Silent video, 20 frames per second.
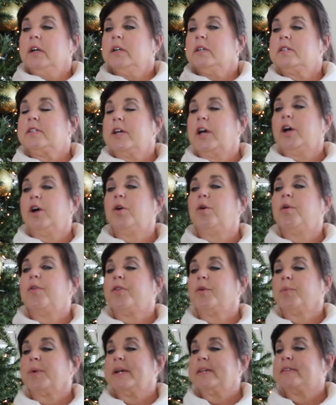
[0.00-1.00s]
So
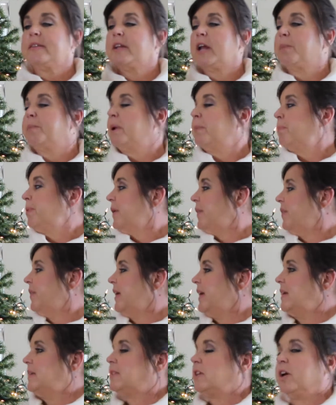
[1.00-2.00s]
the reason I'm going to put
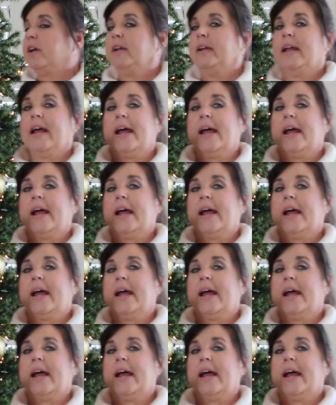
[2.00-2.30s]
these on